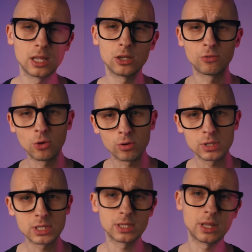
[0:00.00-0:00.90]
that, of
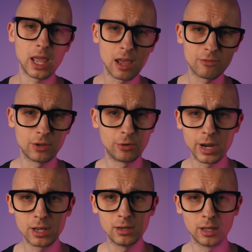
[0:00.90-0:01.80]
course, they have their
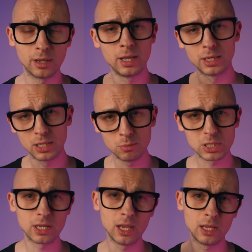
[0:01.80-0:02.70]
regular dim
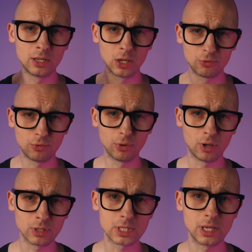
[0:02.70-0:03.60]
state, full
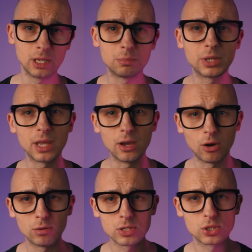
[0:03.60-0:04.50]
on state, but they
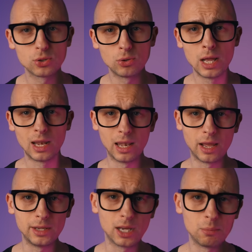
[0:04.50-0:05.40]
also
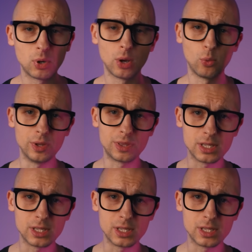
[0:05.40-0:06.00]
light up with